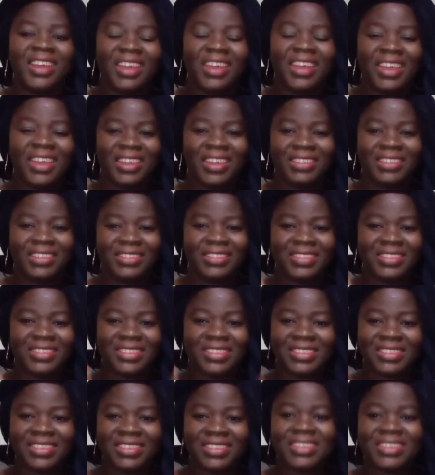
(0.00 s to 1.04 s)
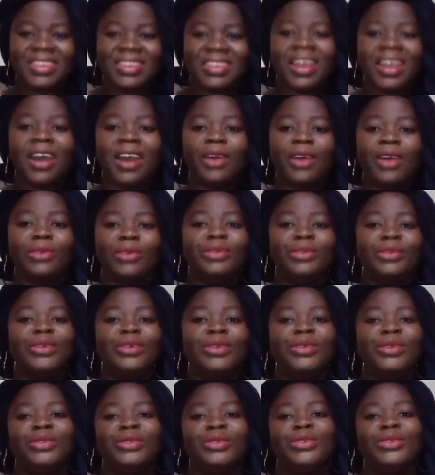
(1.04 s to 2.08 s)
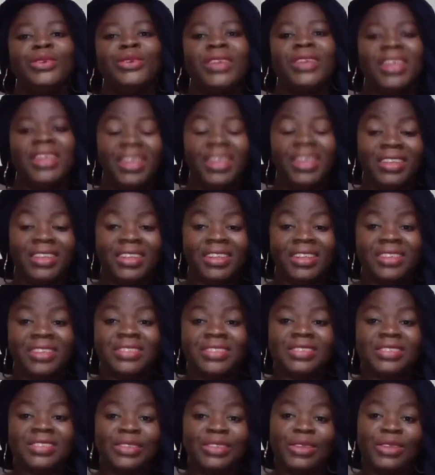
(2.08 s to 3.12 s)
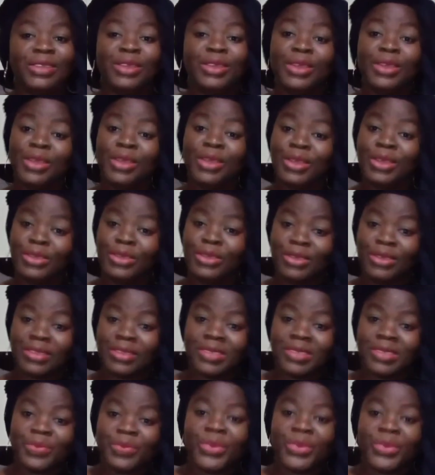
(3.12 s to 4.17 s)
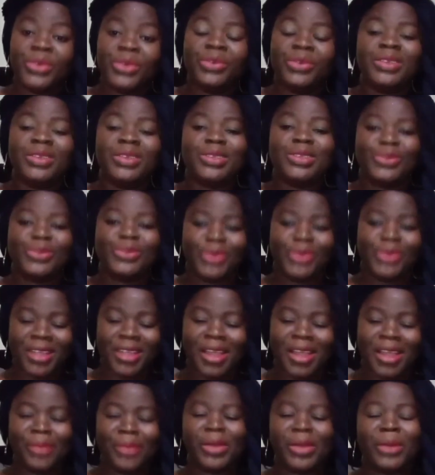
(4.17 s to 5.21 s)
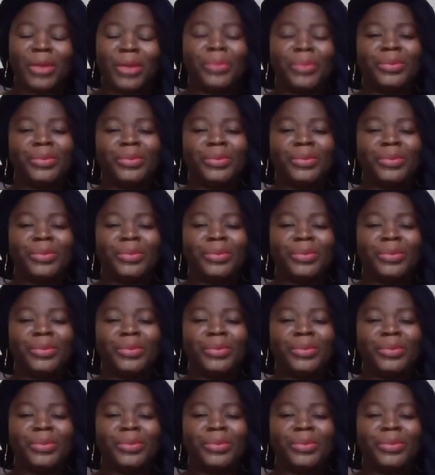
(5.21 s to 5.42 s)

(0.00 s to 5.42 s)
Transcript: and see how your energy, your spirit will come up.